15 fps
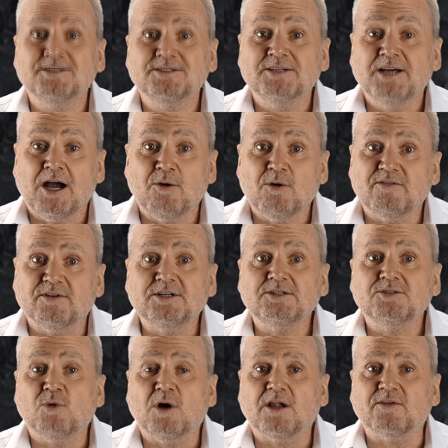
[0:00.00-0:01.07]
However,
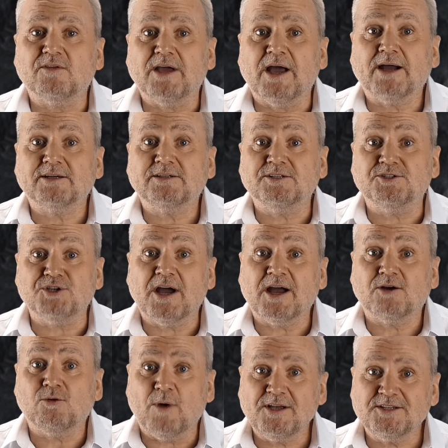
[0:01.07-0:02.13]
while the actor Jack
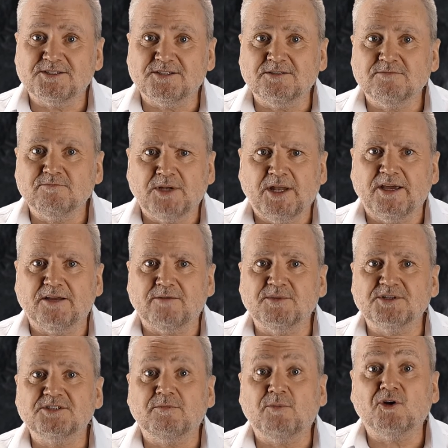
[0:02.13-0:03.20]
Weston played
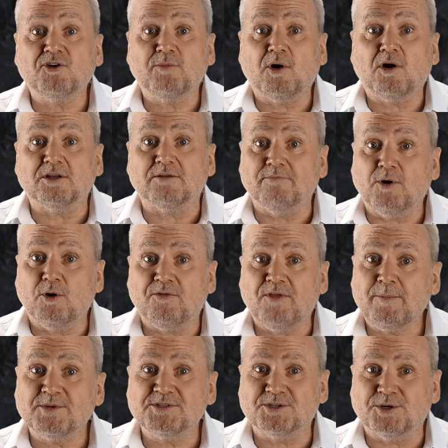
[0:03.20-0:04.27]
Mr. Botterball in both
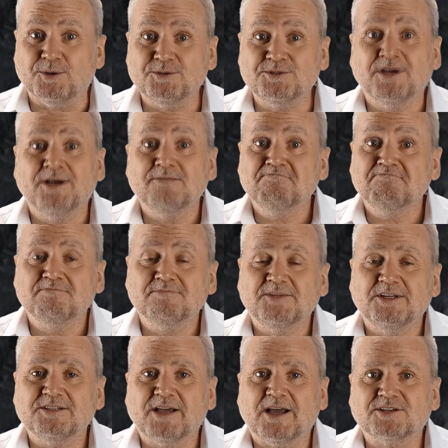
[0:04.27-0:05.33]
episodes,
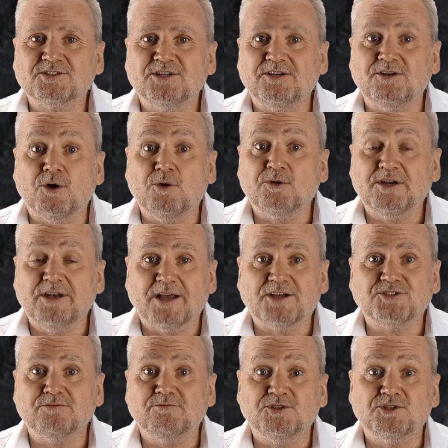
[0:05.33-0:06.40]
there's actually no
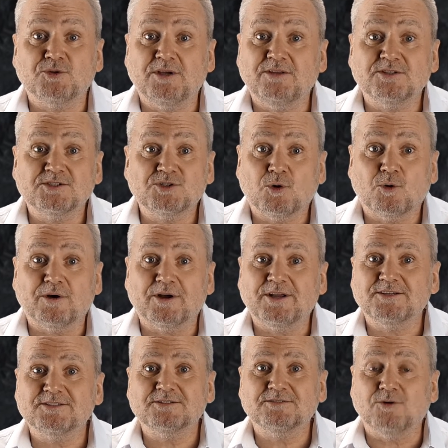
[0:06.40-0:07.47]
connection between the
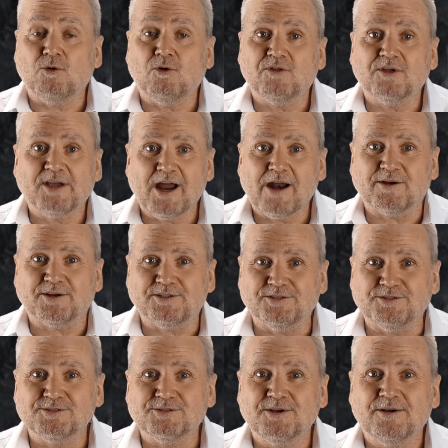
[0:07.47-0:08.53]
stories or the
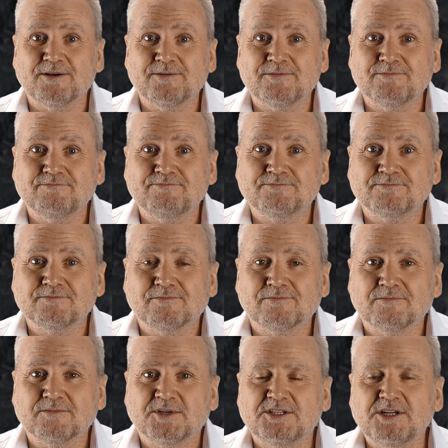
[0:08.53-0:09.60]
characters.
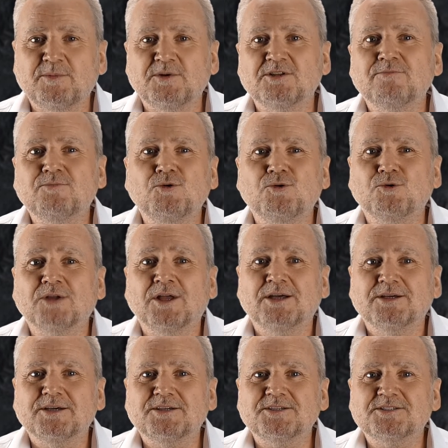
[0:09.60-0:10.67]
Dip in the Pool
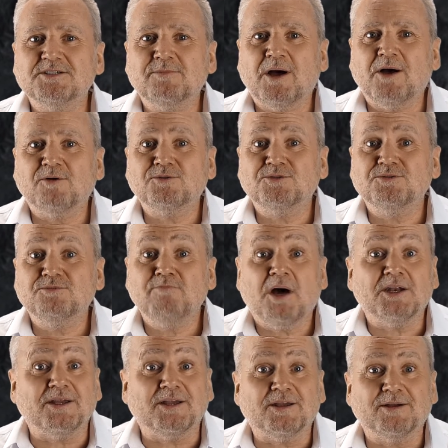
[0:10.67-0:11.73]
is about
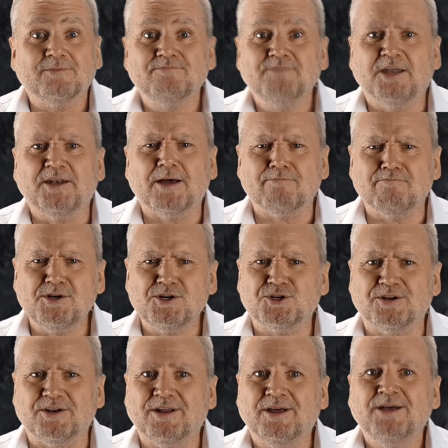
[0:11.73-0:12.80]
money and
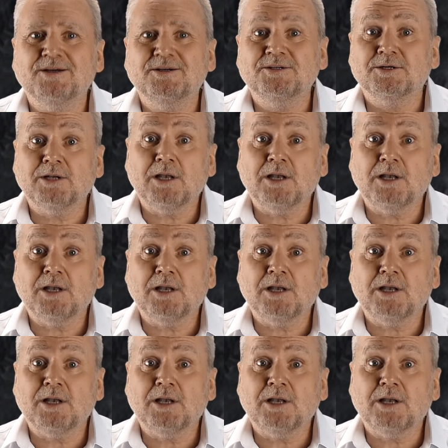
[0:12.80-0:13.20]
ambition and